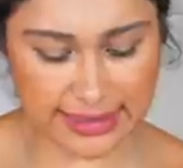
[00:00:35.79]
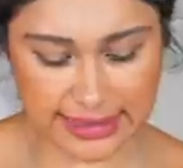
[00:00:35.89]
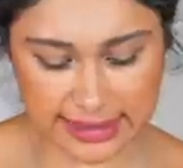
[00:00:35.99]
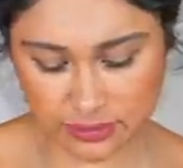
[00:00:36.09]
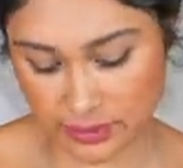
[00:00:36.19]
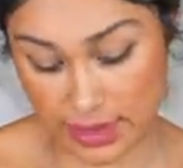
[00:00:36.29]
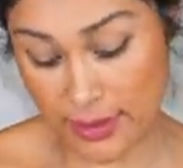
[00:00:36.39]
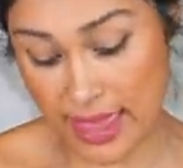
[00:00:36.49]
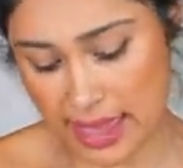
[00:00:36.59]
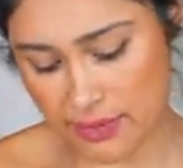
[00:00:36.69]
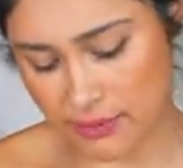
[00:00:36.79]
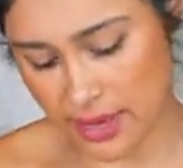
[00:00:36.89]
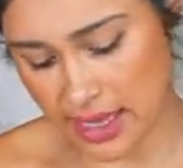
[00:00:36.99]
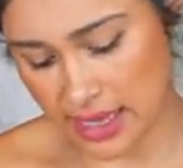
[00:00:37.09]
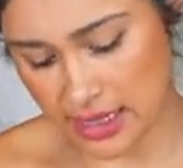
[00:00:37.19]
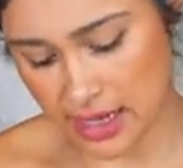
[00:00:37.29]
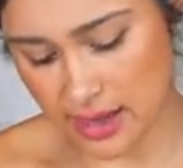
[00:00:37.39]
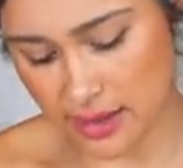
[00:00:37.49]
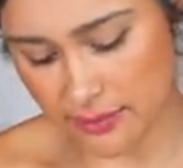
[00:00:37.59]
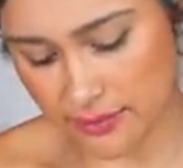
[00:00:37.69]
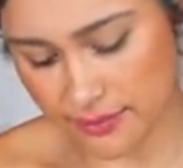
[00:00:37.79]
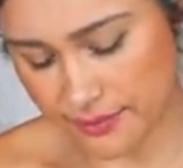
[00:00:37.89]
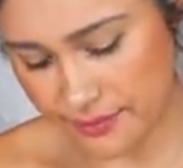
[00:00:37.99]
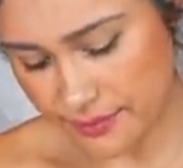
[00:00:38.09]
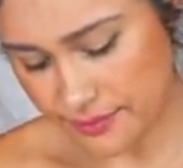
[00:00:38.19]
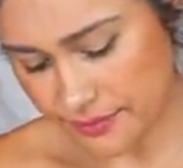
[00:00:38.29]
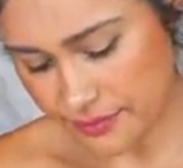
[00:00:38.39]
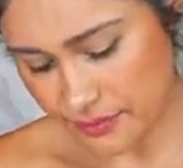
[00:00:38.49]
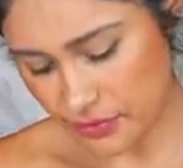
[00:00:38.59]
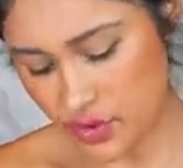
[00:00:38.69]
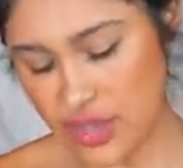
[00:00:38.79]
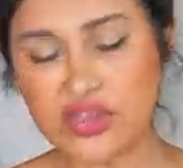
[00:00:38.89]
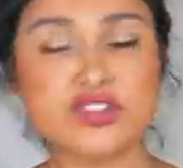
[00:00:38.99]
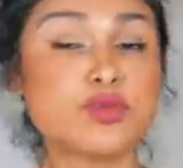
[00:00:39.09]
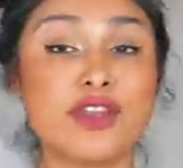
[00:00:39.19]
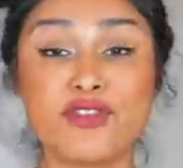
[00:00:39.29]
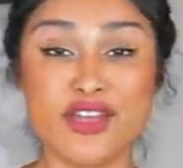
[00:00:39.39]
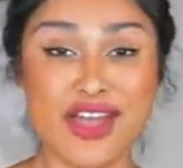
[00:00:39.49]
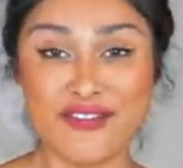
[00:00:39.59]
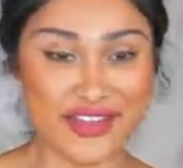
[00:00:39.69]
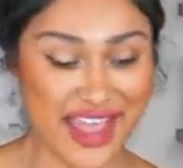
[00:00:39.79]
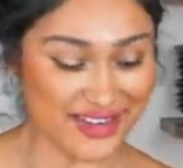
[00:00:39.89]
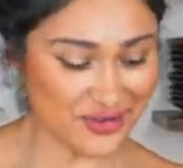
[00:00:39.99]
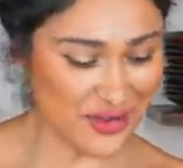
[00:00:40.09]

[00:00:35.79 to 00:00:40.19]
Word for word: that's what I buy, but um, you can use whatever you have on hand,